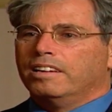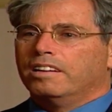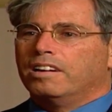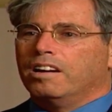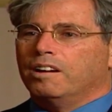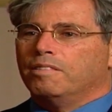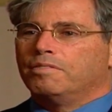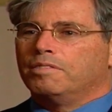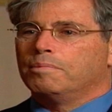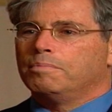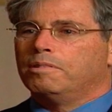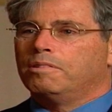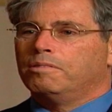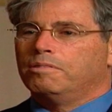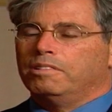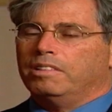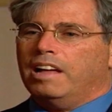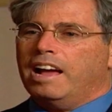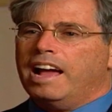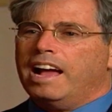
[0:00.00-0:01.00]
comfortable,
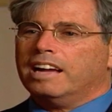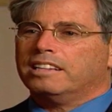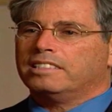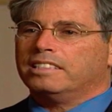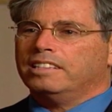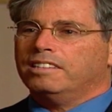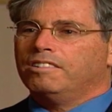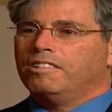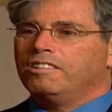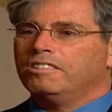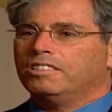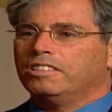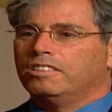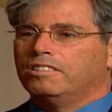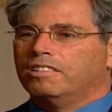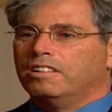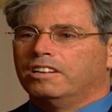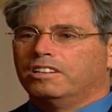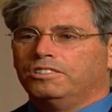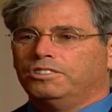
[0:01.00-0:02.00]
relaxed, and
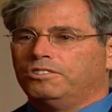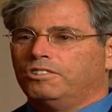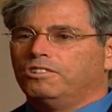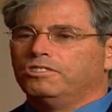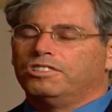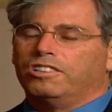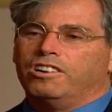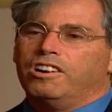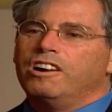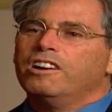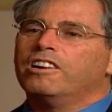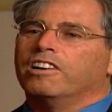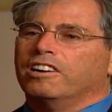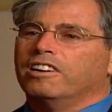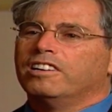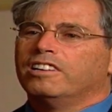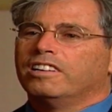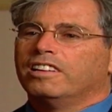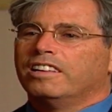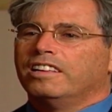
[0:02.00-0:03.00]
also controls their hunger.